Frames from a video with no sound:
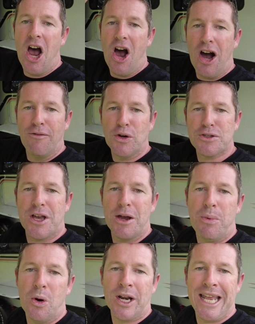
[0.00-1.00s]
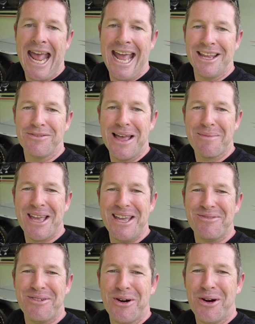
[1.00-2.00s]
I've also bought an anti-flap
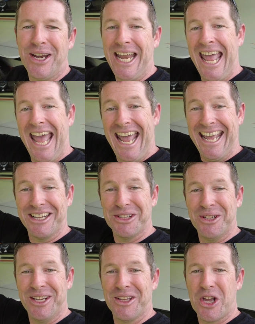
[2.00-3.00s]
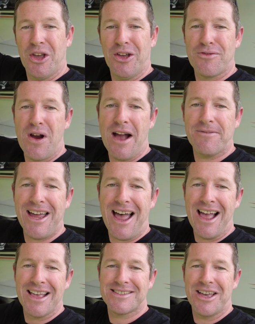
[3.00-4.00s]
kit for it, including the curved rafter,
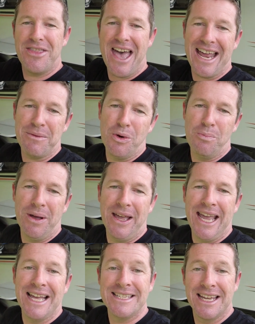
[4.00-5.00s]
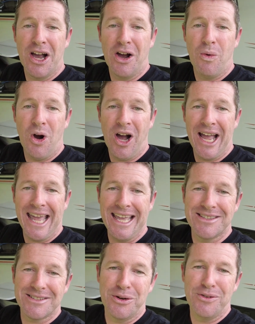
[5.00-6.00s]
so that will be a DIY
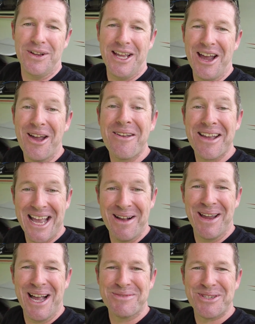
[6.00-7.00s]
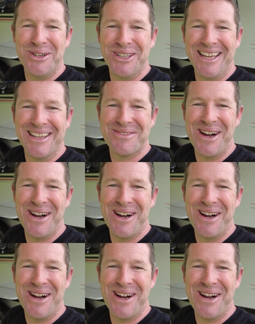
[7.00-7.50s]
install video coming up shortly as